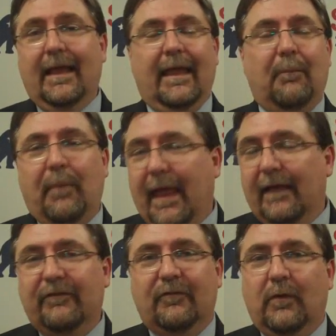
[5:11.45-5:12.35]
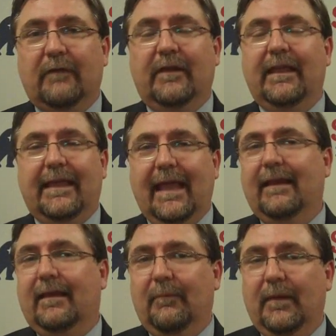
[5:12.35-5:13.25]
he passes whatever he can
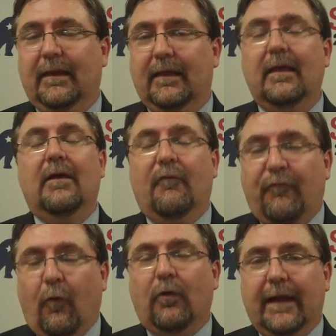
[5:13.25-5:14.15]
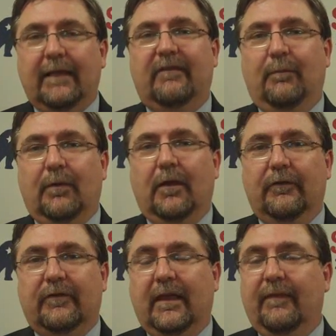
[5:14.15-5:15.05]
in committee for Nancy Pelosi,